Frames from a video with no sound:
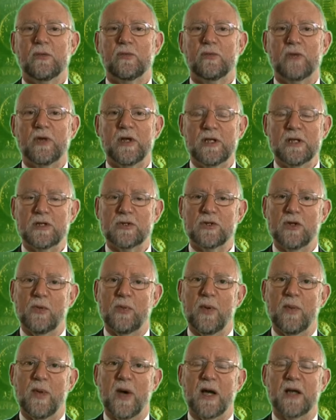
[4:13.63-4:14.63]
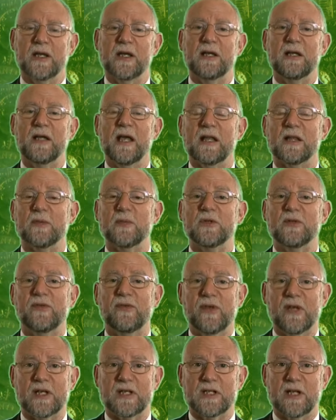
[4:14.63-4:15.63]
ring the supermarket and get them to
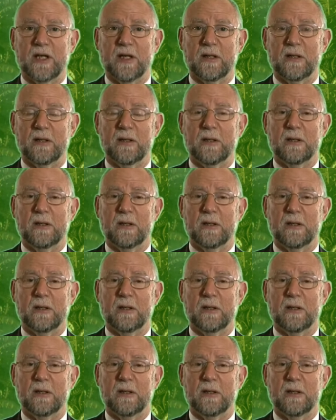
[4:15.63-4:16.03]
fix it.